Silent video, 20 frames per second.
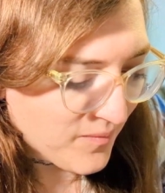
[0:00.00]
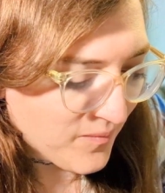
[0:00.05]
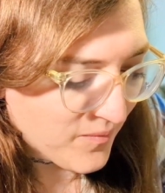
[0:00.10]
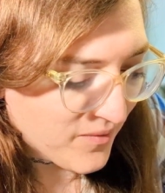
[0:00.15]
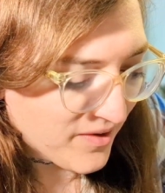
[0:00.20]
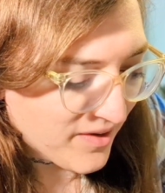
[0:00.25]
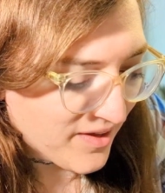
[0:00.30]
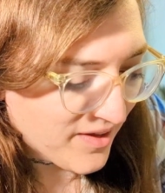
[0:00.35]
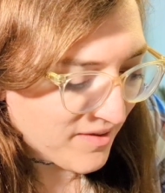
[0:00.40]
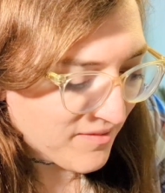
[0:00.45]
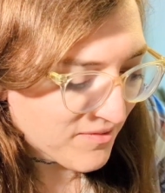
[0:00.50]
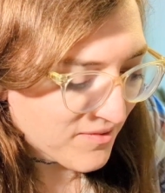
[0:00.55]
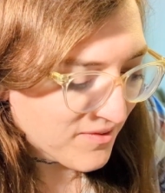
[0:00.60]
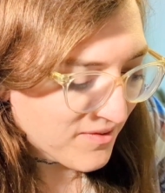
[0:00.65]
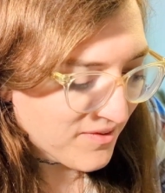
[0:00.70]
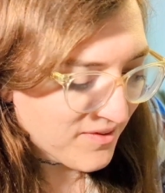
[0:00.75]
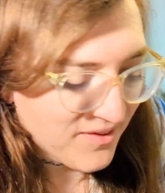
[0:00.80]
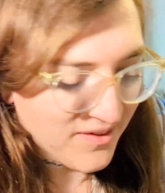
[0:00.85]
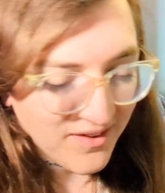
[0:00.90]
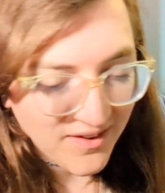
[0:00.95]

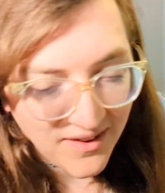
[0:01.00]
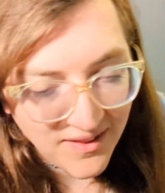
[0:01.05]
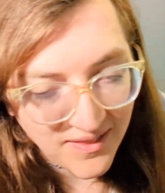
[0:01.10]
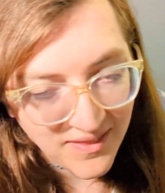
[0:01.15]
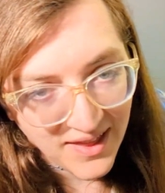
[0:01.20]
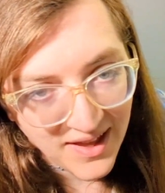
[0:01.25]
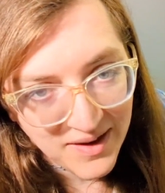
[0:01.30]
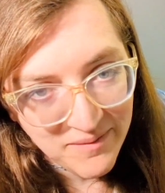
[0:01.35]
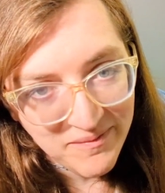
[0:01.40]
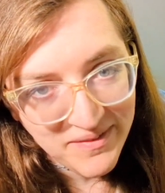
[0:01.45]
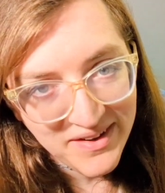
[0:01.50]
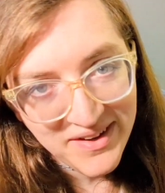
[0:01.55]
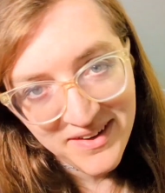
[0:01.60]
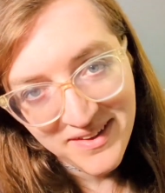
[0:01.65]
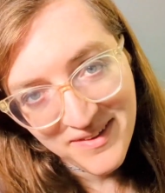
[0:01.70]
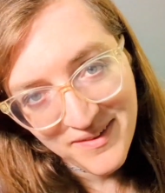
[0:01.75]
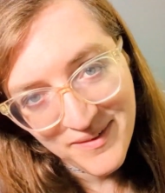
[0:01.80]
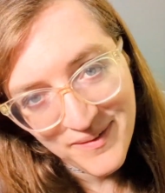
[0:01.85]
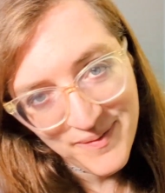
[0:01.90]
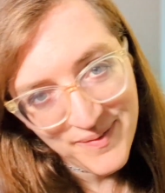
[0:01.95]
whatever alignment
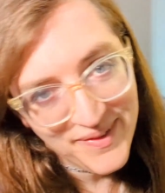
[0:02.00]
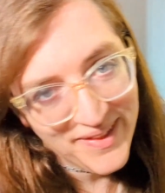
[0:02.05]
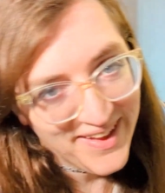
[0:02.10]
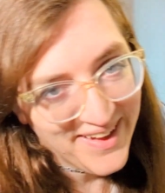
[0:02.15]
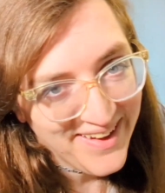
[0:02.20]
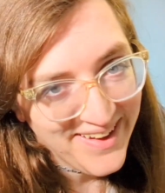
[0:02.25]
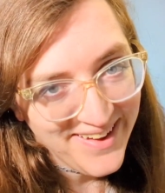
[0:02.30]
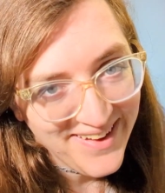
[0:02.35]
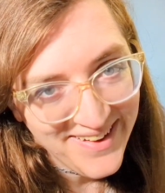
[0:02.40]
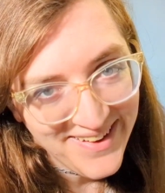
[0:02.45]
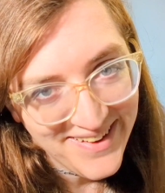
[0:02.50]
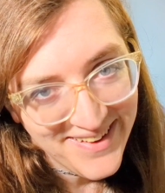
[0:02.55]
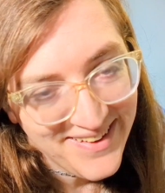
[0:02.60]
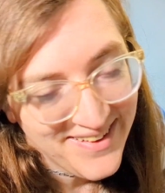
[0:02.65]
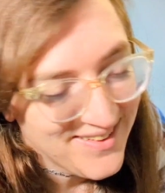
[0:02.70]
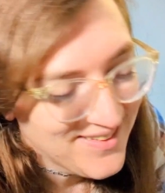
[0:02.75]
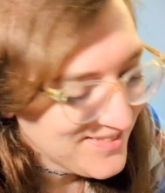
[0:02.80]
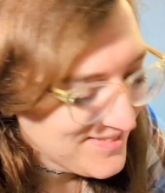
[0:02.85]
you like.